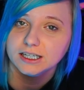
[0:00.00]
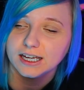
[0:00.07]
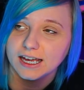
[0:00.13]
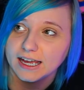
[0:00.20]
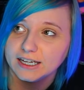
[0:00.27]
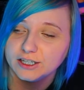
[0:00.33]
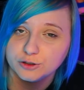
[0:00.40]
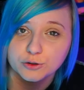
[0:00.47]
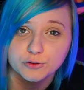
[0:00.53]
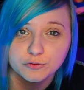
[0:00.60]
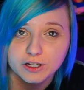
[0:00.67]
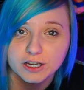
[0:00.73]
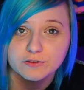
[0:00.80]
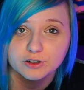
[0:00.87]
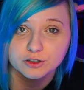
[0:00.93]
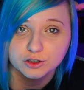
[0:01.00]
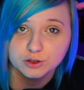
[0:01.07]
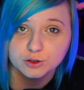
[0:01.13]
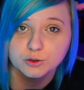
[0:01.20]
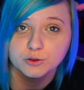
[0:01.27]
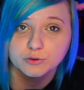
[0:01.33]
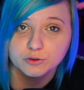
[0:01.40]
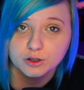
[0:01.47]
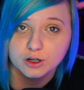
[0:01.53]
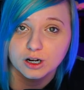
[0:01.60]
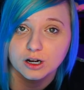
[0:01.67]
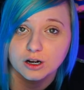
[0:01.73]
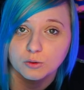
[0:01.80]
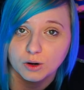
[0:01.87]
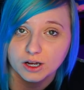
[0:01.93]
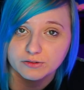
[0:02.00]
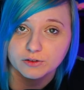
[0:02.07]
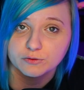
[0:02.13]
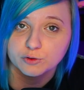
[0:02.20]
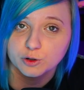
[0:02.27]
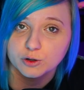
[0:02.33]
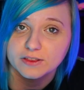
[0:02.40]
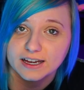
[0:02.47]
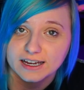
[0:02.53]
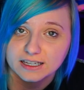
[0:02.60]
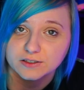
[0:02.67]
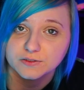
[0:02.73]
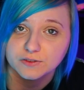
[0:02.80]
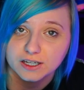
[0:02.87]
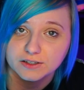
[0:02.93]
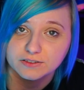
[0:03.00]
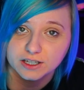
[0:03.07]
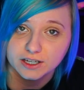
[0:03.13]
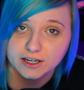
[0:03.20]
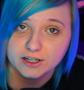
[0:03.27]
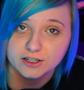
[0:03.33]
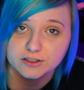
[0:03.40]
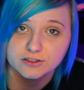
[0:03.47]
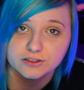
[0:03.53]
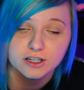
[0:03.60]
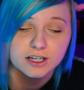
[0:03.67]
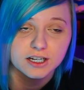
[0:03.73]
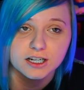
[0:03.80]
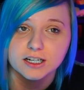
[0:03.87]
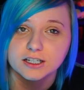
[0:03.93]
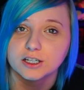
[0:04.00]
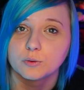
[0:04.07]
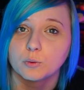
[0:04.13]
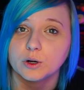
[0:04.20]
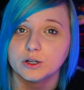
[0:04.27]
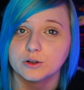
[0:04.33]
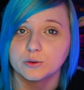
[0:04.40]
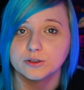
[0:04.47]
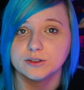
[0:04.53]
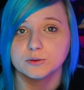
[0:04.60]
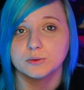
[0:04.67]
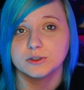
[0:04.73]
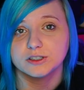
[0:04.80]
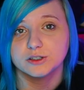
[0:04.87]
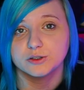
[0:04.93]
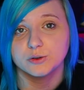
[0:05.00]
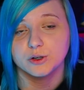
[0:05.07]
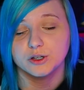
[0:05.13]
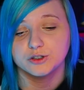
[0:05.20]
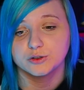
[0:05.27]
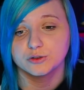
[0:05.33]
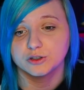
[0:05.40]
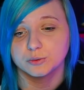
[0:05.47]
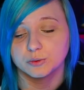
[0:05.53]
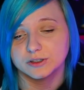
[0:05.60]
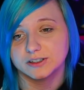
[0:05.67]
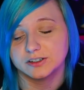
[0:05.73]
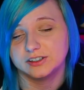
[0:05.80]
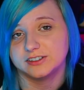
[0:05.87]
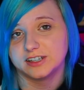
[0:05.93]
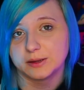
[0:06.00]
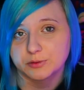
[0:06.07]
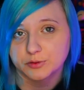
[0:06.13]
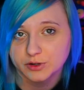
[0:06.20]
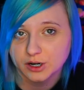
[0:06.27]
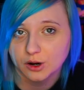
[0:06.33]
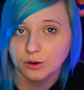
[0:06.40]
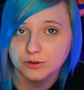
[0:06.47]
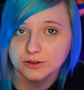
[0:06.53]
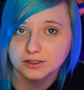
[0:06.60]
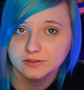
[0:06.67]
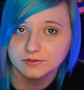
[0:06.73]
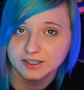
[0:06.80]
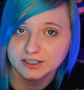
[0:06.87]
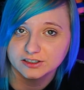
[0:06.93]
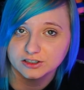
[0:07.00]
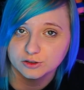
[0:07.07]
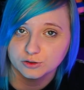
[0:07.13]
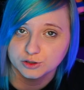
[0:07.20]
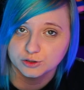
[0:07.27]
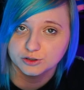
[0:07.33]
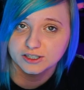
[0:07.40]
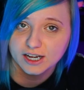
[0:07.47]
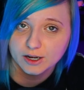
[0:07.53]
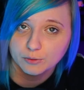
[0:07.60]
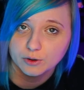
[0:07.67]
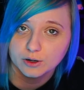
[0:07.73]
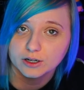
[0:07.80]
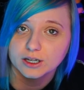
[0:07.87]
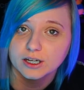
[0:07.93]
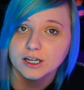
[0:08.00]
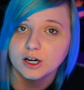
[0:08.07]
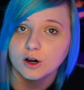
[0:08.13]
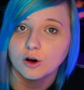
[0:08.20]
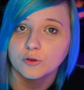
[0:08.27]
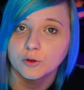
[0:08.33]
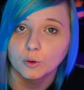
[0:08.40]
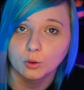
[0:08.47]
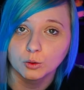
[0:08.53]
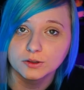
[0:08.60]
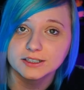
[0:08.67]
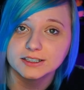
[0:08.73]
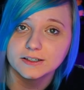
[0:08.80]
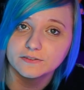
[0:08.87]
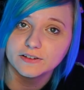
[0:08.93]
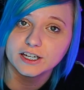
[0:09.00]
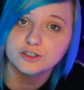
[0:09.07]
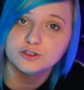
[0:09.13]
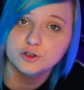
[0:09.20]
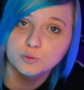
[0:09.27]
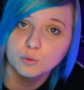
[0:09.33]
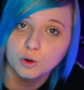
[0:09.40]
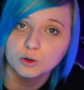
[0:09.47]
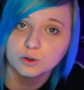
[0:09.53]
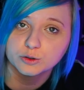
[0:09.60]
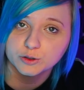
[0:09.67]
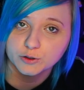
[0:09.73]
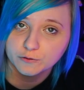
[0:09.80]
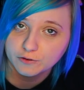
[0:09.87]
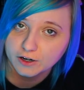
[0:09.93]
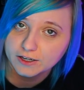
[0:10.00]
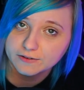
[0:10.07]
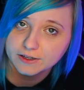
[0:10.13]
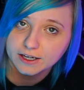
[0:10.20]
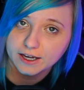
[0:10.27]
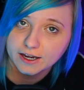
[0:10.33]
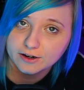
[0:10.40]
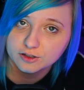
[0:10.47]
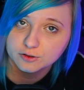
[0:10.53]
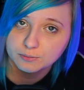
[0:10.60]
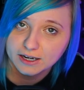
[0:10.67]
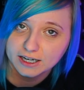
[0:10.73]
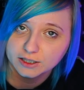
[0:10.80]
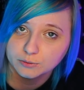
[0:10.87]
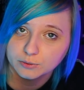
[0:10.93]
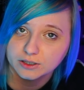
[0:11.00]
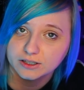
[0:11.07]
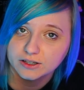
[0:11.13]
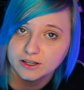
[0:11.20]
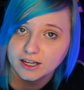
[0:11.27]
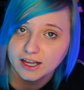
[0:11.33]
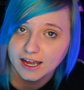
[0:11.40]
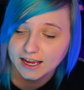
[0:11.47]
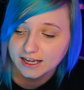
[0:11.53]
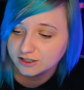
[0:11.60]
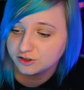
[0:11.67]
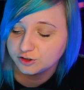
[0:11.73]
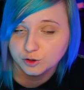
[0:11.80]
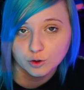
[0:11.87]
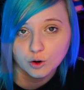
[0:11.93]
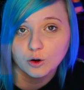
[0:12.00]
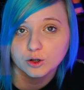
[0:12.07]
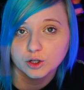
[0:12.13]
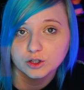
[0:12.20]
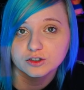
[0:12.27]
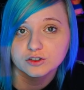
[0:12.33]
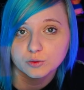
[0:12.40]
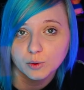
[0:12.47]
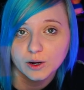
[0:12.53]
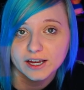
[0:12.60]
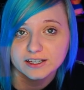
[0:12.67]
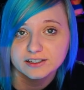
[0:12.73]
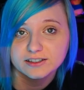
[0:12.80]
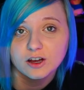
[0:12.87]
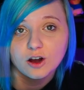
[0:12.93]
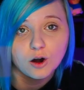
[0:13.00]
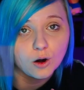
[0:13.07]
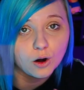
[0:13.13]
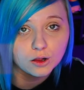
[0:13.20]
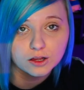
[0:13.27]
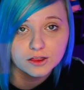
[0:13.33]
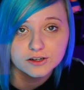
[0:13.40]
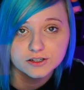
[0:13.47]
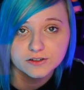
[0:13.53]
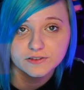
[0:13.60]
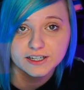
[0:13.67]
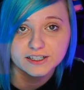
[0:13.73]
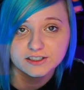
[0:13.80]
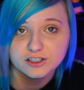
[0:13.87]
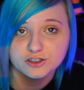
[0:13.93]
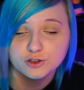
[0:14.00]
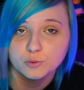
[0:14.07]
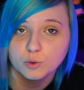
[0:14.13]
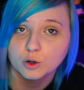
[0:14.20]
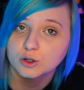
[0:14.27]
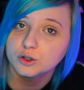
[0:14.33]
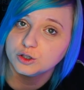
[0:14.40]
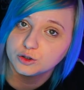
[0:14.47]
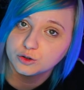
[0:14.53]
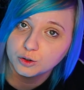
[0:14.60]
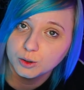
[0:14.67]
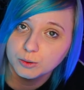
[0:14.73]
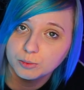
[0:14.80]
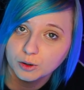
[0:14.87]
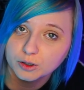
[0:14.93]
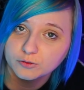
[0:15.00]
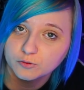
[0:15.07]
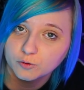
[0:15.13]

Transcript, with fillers: in your favour to look for a Wi-Fi router that has 5 GHz. Now, what you're going to want to do is you're going to want to separate all the devices on your network. The only device you want on your 5 GHz bandwidth is your Oculus Quest. All other devices you want on the 2.4